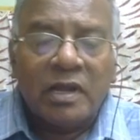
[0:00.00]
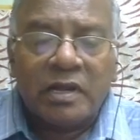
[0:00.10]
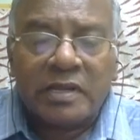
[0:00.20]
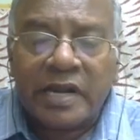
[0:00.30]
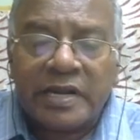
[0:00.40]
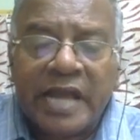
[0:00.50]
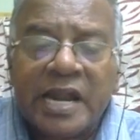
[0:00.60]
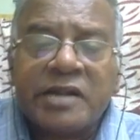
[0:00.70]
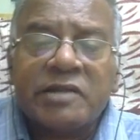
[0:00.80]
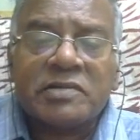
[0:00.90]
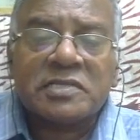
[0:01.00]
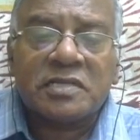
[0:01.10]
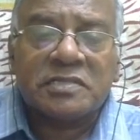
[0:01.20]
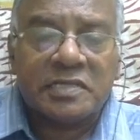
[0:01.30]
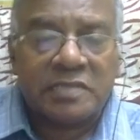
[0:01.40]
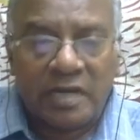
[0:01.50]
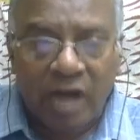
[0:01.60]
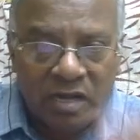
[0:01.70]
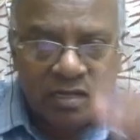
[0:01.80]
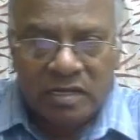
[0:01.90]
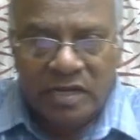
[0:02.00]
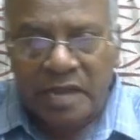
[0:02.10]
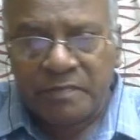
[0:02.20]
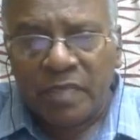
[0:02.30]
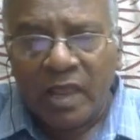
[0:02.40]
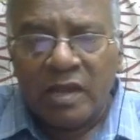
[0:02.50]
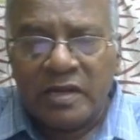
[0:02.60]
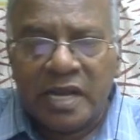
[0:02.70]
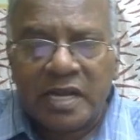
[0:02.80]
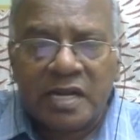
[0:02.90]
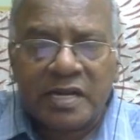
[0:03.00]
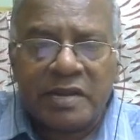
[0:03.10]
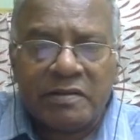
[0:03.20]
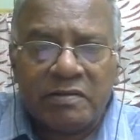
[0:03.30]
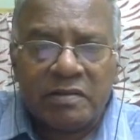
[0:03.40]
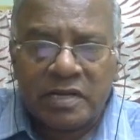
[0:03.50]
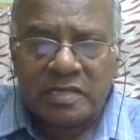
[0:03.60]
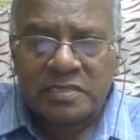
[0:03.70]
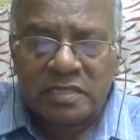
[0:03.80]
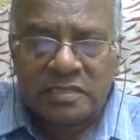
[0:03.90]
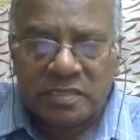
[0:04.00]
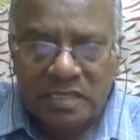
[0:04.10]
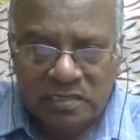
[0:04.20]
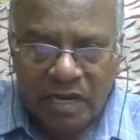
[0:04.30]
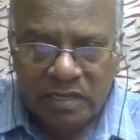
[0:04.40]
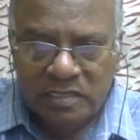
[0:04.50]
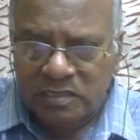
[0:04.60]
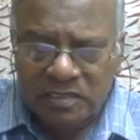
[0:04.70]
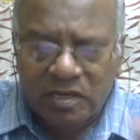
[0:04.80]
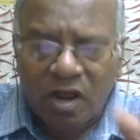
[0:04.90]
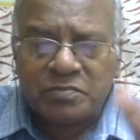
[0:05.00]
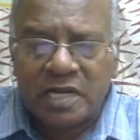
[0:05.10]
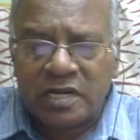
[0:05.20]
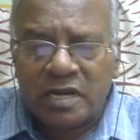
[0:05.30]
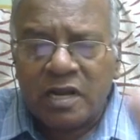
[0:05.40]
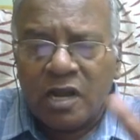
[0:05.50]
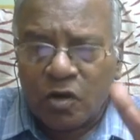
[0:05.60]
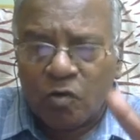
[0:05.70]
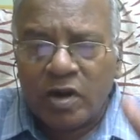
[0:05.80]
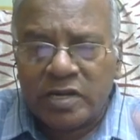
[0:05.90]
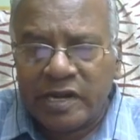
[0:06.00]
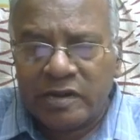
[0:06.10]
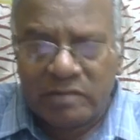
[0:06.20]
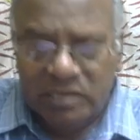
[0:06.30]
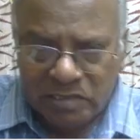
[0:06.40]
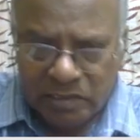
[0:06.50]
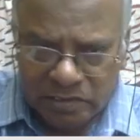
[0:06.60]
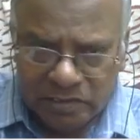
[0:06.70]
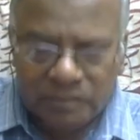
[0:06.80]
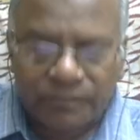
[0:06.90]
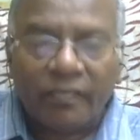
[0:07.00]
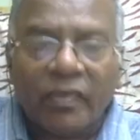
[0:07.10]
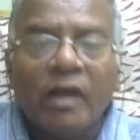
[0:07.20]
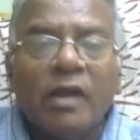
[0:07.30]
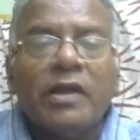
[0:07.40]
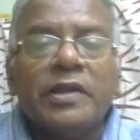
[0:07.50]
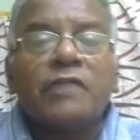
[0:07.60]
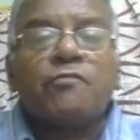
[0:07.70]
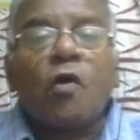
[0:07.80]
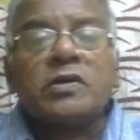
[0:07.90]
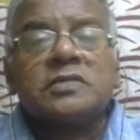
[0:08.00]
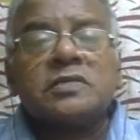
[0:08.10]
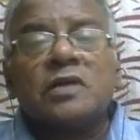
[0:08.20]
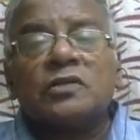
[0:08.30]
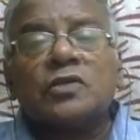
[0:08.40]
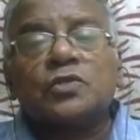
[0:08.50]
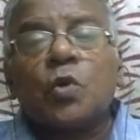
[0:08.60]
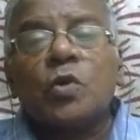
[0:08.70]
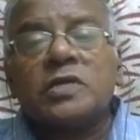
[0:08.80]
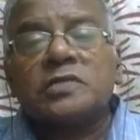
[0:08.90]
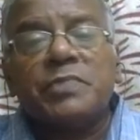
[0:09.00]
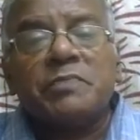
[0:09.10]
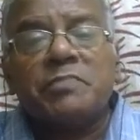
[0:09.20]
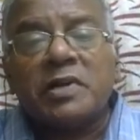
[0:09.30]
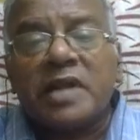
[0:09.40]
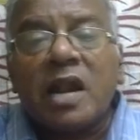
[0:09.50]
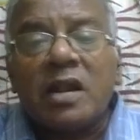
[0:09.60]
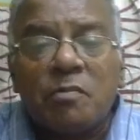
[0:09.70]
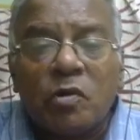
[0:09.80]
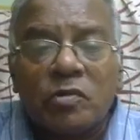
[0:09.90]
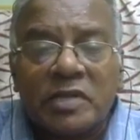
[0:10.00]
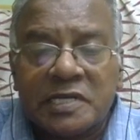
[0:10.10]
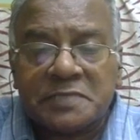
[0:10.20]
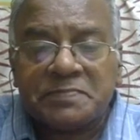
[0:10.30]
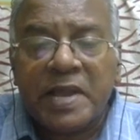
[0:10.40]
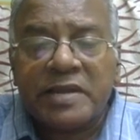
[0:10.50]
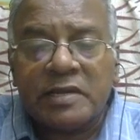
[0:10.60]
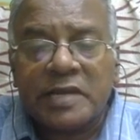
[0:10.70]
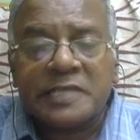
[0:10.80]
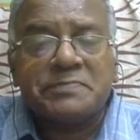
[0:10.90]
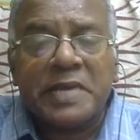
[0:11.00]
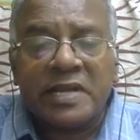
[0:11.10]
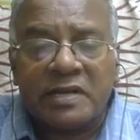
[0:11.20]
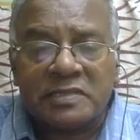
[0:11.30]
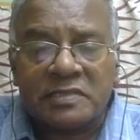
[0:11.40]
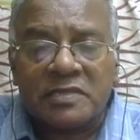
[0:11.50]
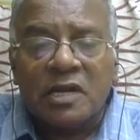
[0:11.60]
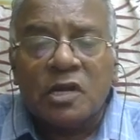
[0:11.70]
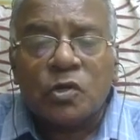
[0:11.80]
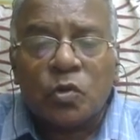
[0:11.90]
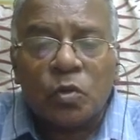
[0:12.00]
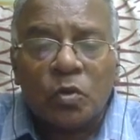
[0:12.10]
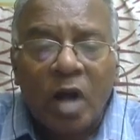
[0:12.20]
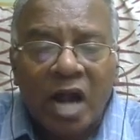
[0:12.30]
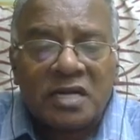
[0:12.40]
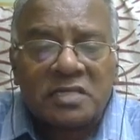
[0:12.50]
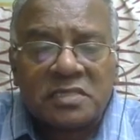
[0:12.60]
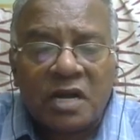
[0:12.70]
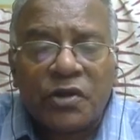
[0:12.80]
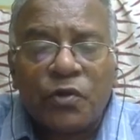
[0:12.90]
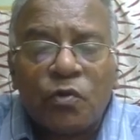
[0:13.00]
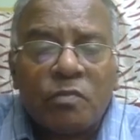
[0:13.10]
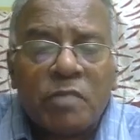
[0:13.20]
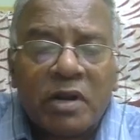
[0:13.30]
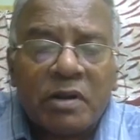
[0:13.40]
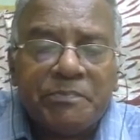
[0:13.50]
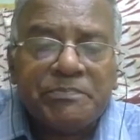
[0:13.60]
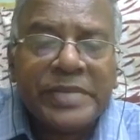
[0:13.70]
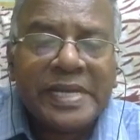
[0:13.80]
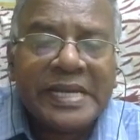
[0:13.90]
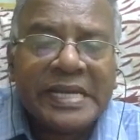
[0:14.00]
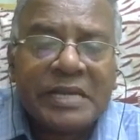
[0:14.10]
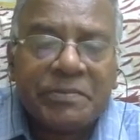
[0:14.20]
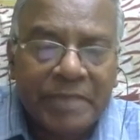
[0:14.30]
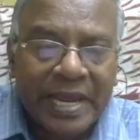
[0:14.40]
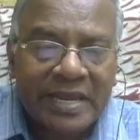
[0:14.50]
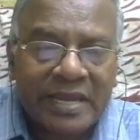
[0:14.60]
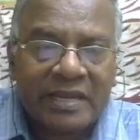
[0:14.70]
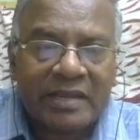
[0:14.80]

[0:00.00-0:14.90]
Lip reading: Then narrative research design, another type. Narrative research design. So it comes under qualitative researches. It focuses on the stories people tell about their experiences to understand human meaning making.